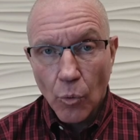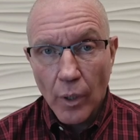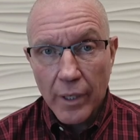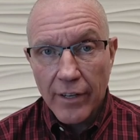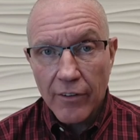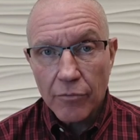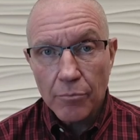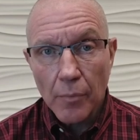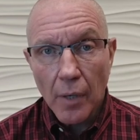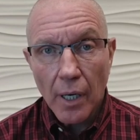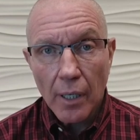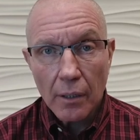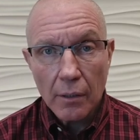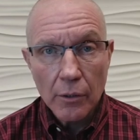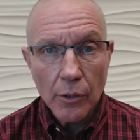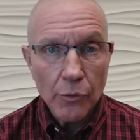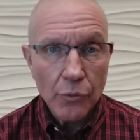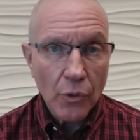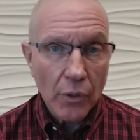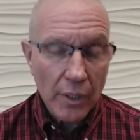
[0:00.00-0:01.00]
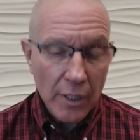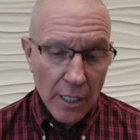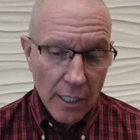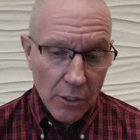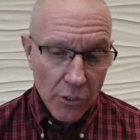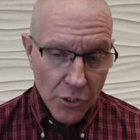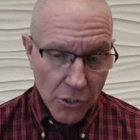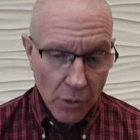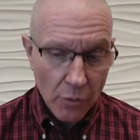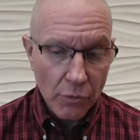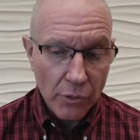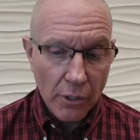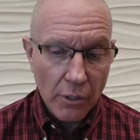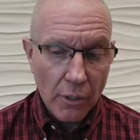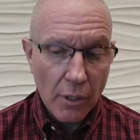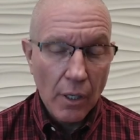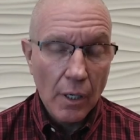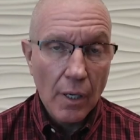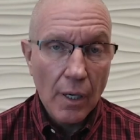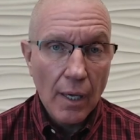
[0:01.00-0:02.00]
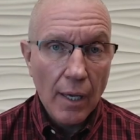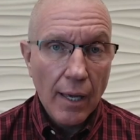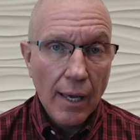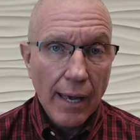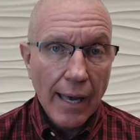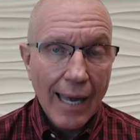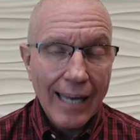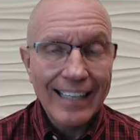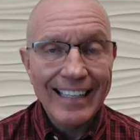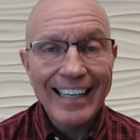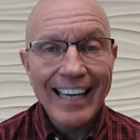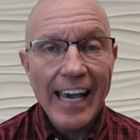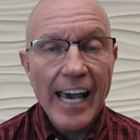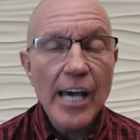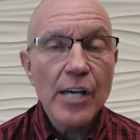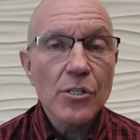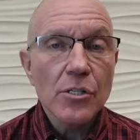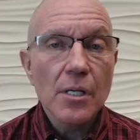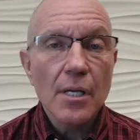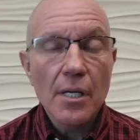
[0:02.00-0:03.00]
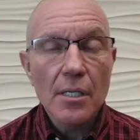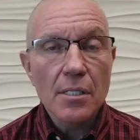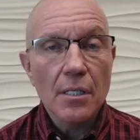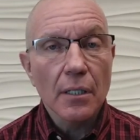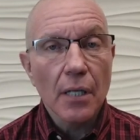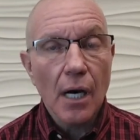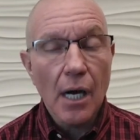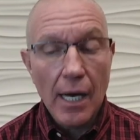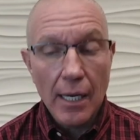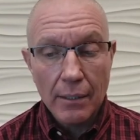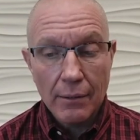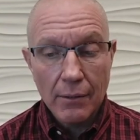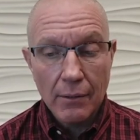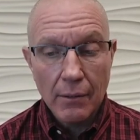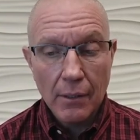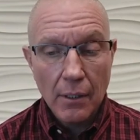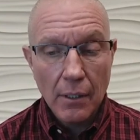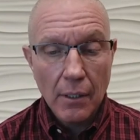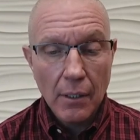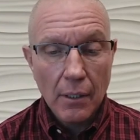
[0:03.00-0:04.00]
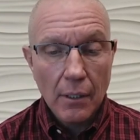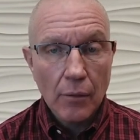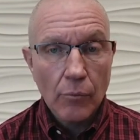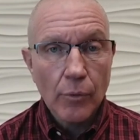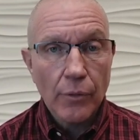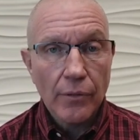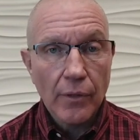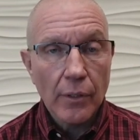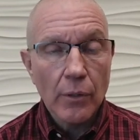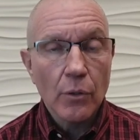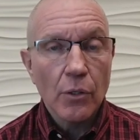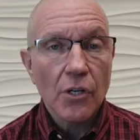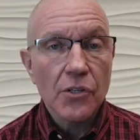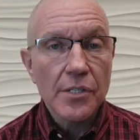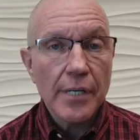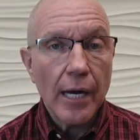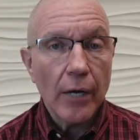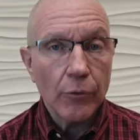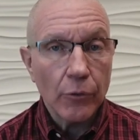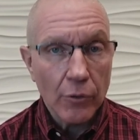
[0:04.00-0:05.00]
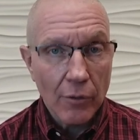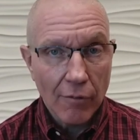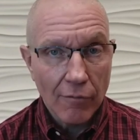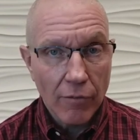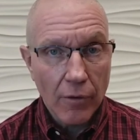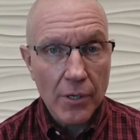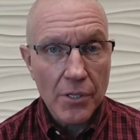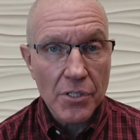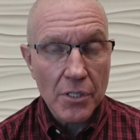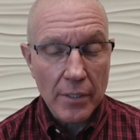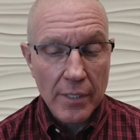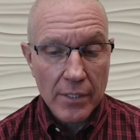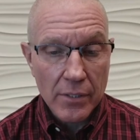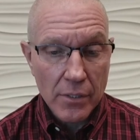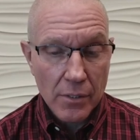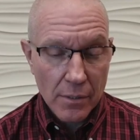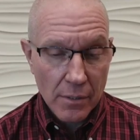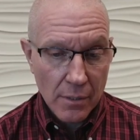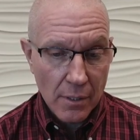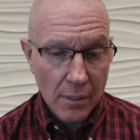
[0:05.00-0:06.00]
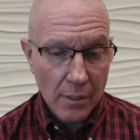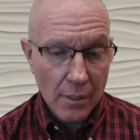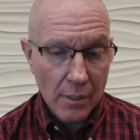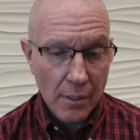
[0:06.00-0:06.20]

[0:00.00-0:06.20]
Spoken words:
what if Martin Luther King Jr. had cast his lot with the Unitarian Universalists?